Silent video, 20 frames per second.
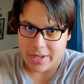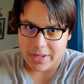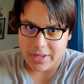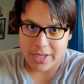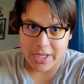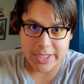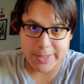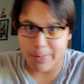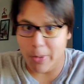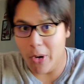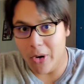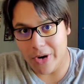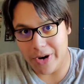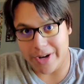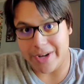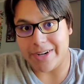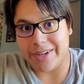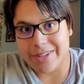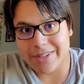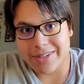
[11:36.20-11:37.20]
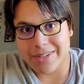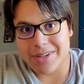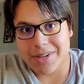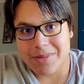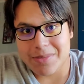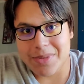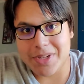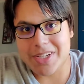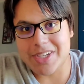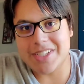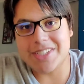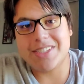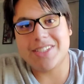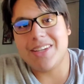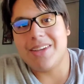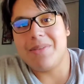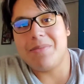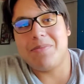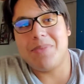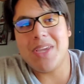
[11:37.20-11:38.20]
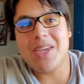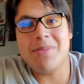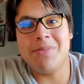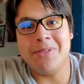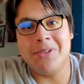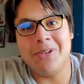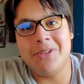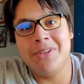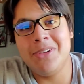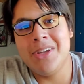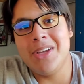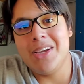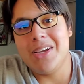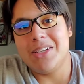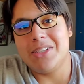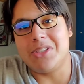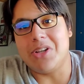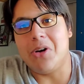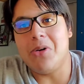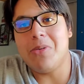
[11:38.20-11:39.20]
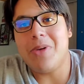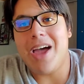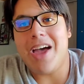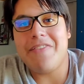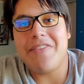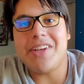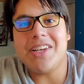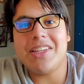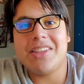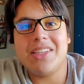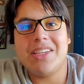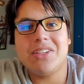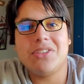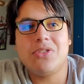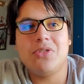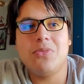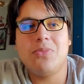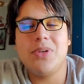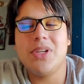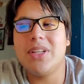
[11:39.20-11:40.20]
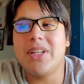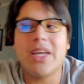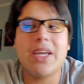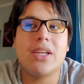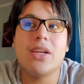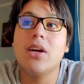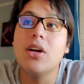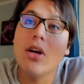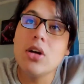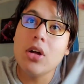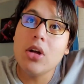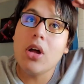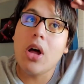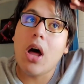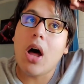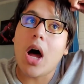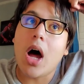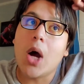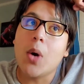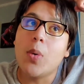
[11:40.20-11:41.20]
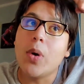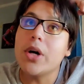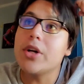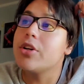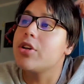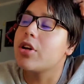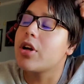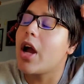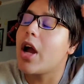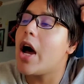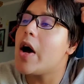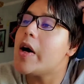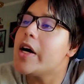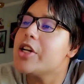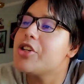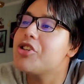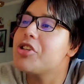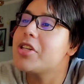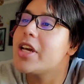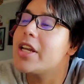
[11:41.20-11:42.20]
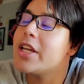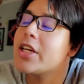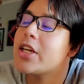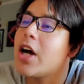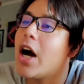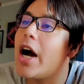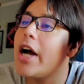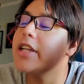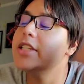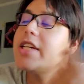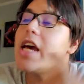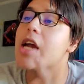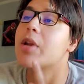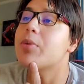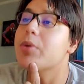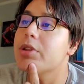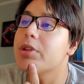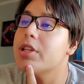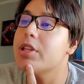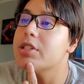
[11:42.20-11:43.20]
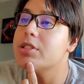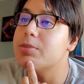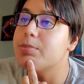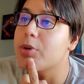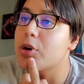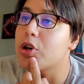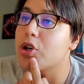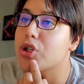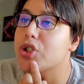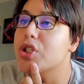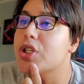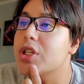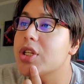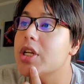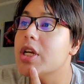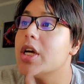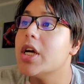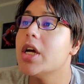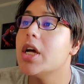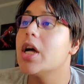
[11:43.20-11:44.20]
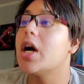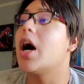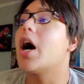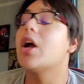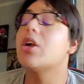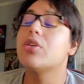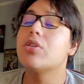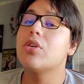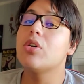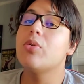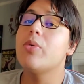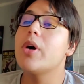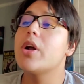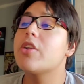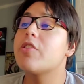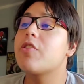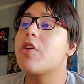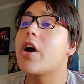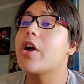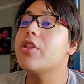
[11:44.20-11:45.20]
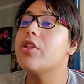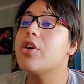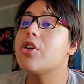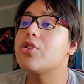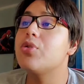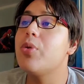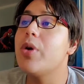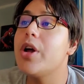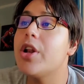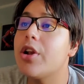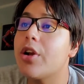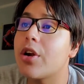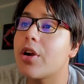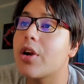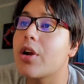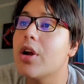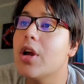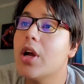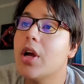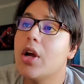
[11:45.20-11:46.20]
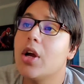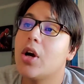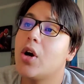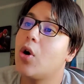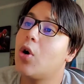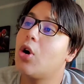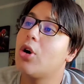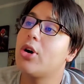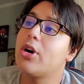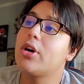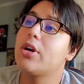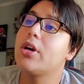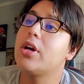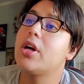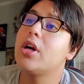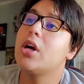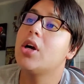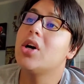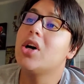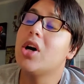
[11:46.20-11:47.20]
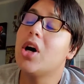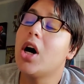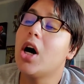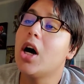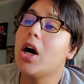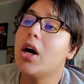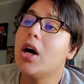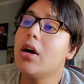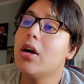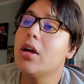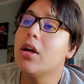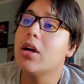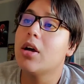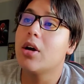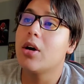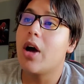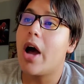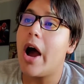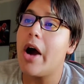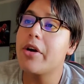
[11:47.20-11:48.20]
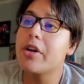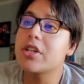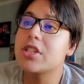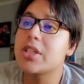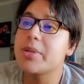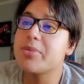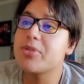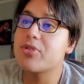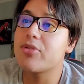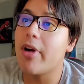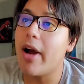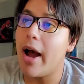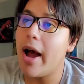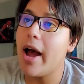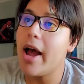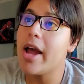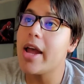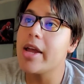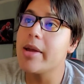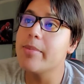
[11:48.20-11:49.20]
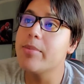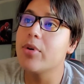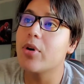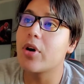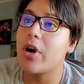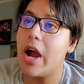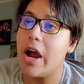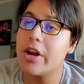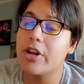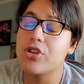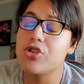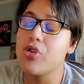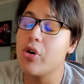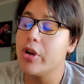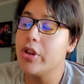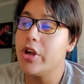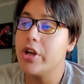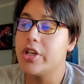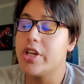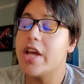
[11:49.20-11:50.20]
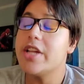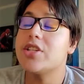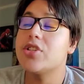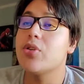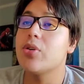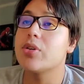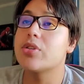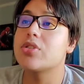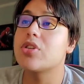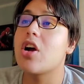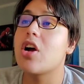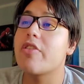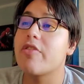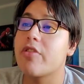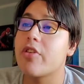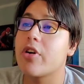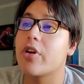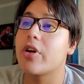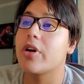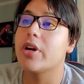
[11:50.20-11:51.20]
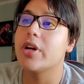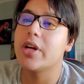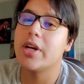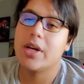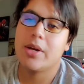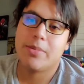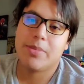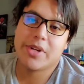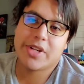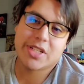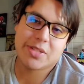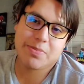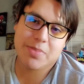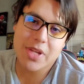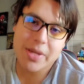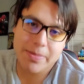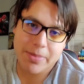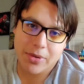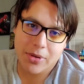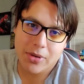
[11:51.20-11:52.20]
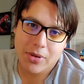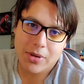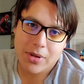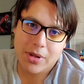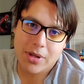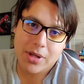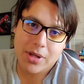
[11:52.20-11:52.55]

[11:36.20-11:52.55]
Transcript: it's boring, because people don't have anything to be like, I wonder how I should get in contact with this person. I don't know where to find their Twitter, or how to subscribe, or how to join their Discord server. Because people